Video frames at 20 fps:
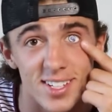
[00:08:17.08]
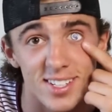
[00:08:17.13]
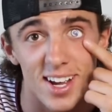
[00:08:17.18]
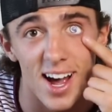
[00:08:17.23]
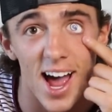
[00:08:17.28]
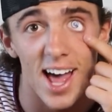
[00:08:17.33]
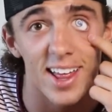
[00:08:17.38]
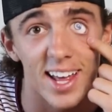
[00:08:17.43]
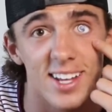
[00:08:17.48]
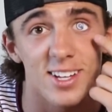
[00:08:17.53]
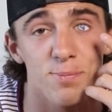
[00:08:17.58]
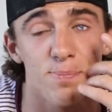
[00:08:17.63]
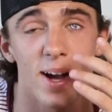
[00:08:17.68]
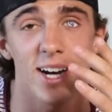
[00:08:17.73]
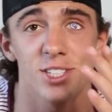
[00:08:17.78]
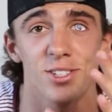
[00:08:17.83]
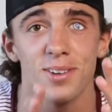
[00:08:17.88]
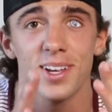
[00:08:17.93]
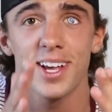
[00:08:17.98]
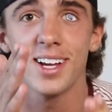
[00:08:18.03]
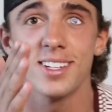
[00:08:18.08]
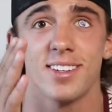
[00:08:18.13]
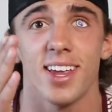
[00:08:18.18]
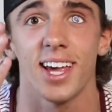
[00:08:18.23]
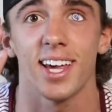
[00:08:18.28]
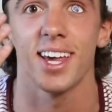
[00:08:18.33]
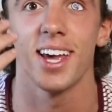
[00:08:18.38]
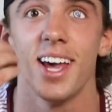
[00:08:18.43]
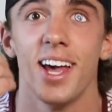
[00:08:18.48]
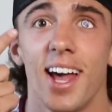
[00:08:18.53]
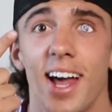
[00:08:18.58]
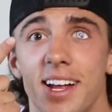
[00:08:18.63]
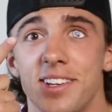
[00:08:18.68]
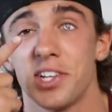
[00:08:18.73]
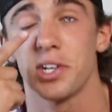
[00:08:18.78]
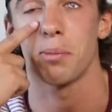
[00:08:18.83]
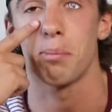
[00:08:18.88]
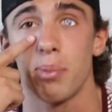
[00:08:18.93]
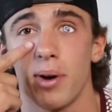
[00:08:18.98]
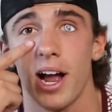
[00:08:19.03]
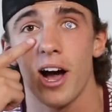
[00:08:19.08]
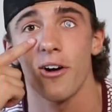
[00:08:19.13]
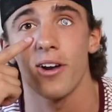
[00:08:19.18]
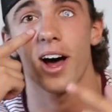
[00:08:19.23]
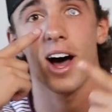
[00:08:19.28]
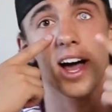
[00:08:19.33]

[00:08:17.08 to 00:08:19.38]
this eye, like especially because like the brown